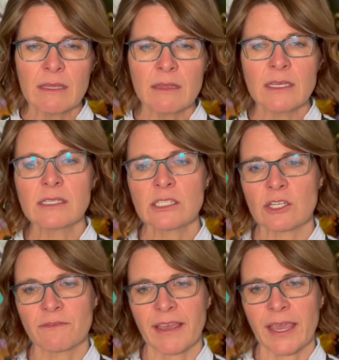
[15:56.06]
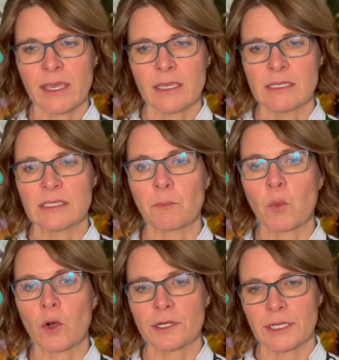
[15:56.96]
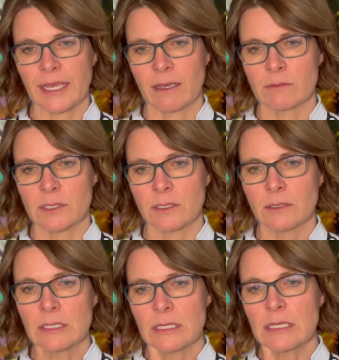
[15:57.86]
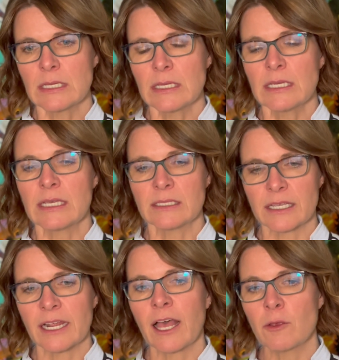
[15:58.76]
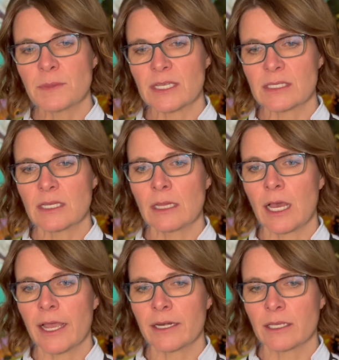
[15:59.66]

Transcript: This survey is important to Council as it helps us align